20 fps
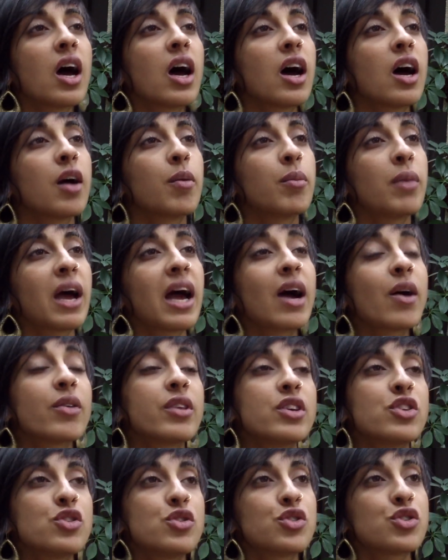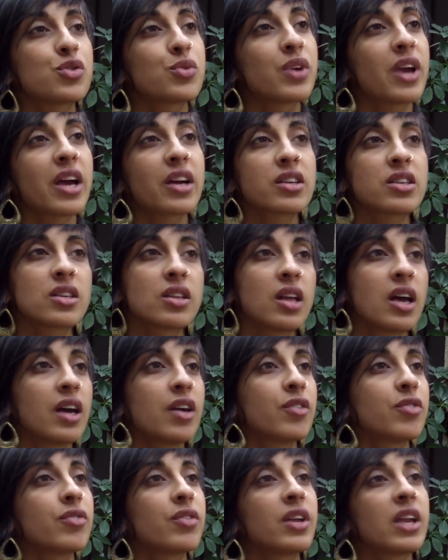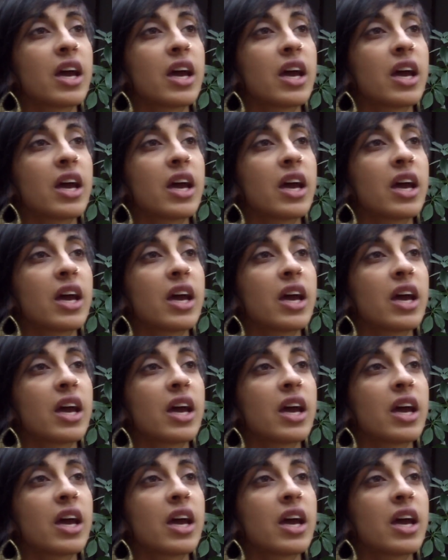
how they choose to react to life,